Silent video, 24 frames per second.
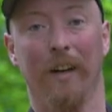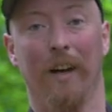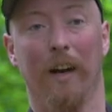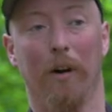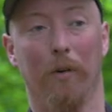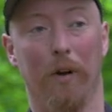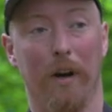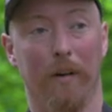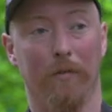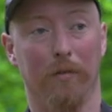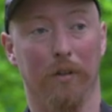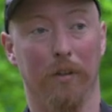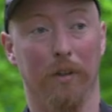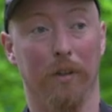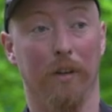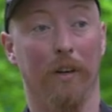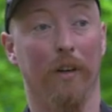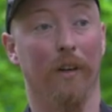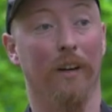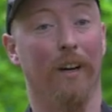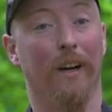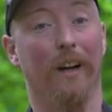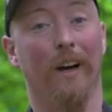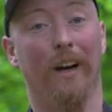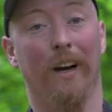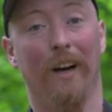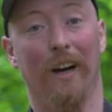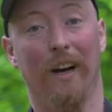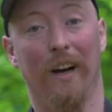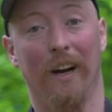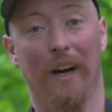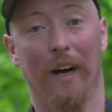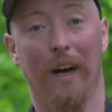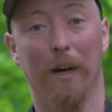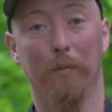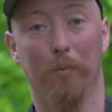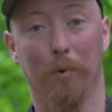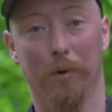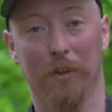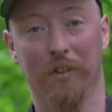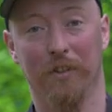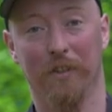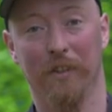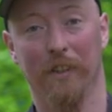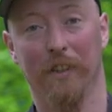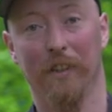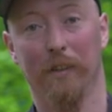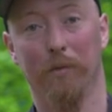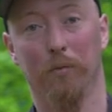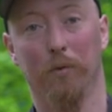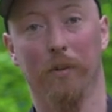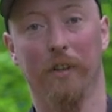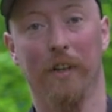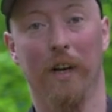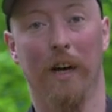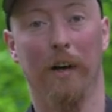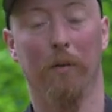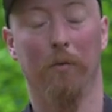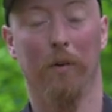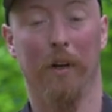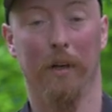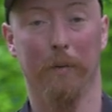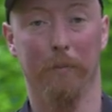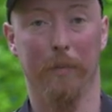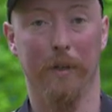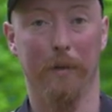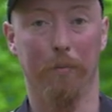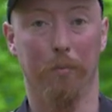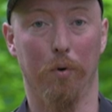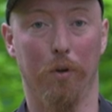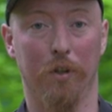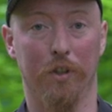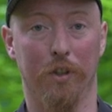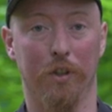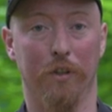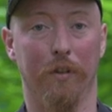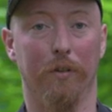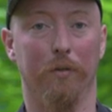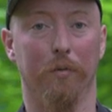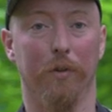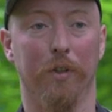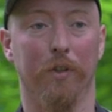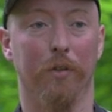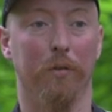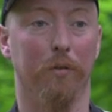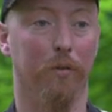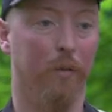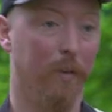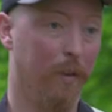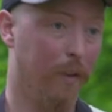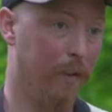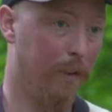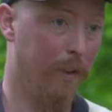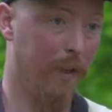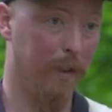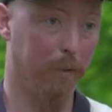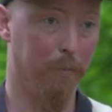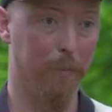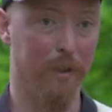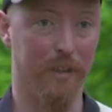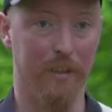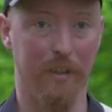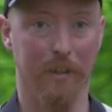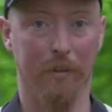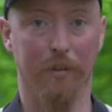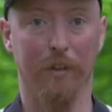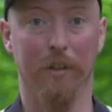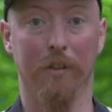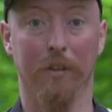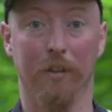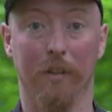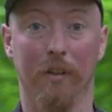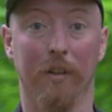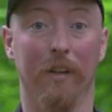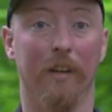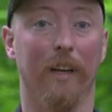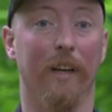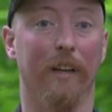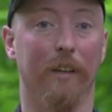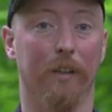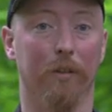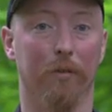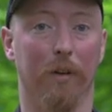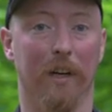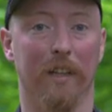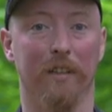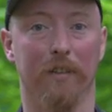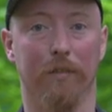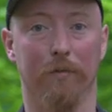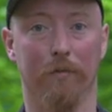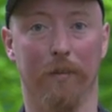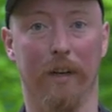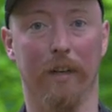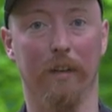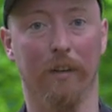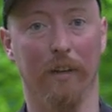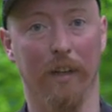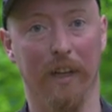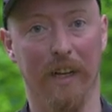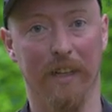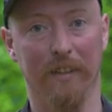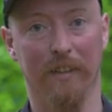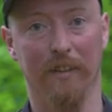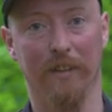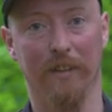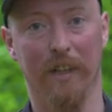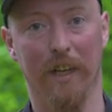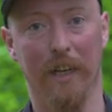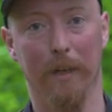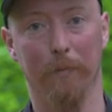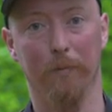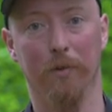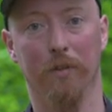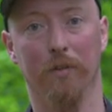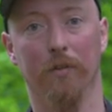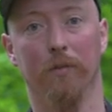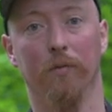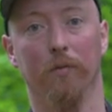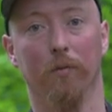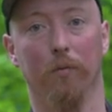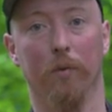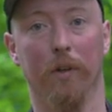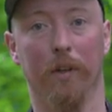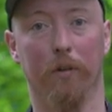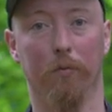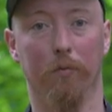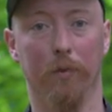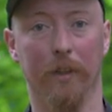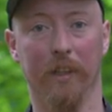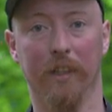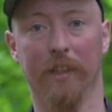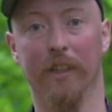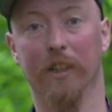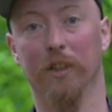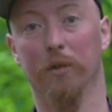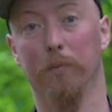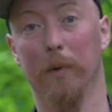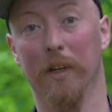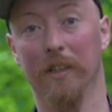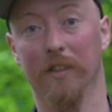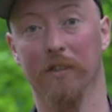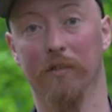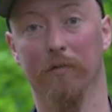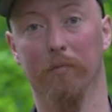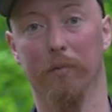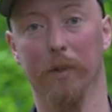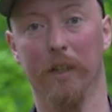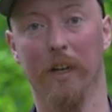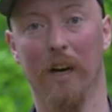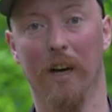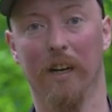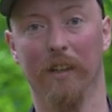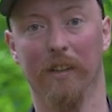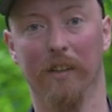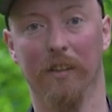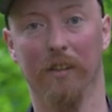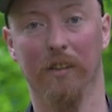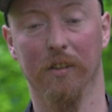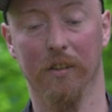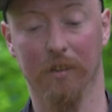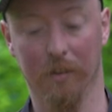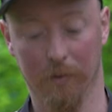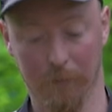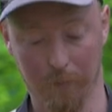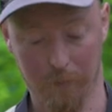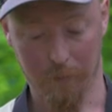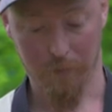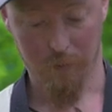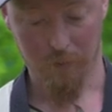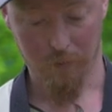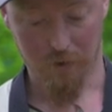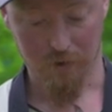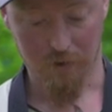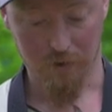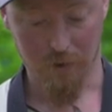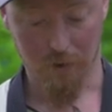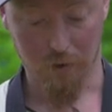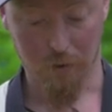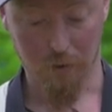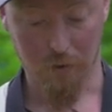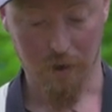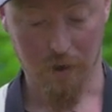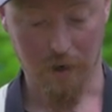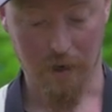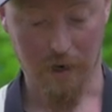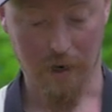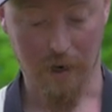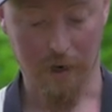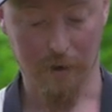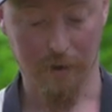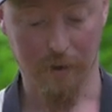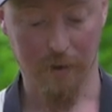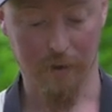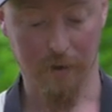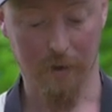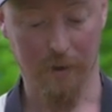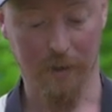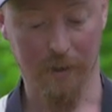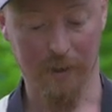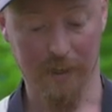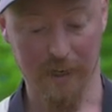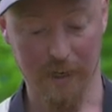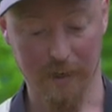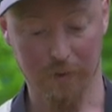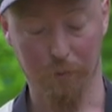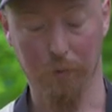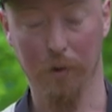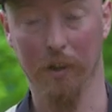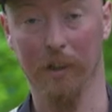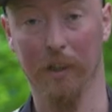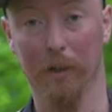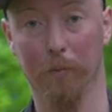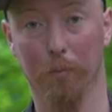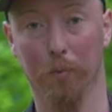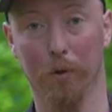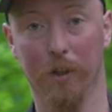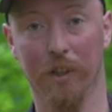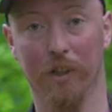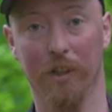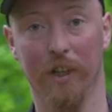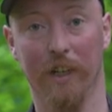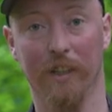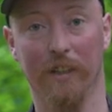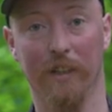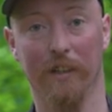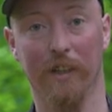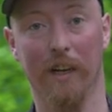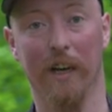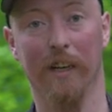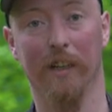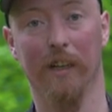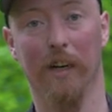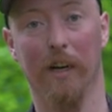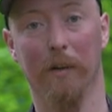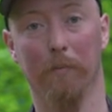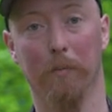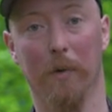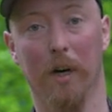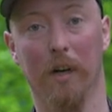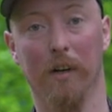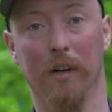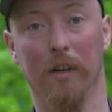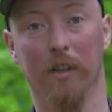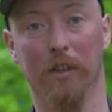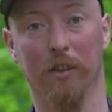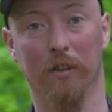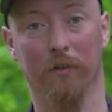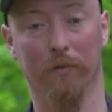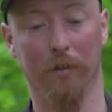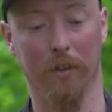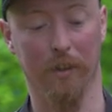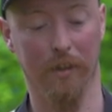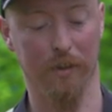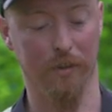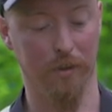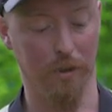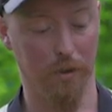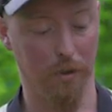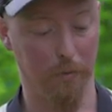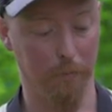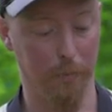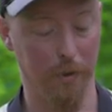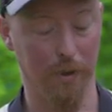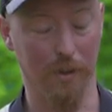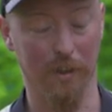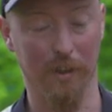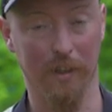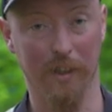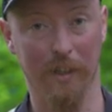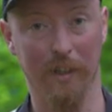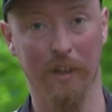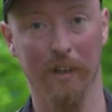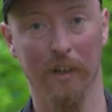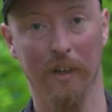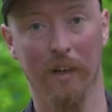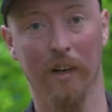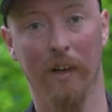However, I personally would not want to be pushing through thick material and aggressive landscapes with really expensive binoculars. So I, again, really appreciate the Nikon Monarchs for their durability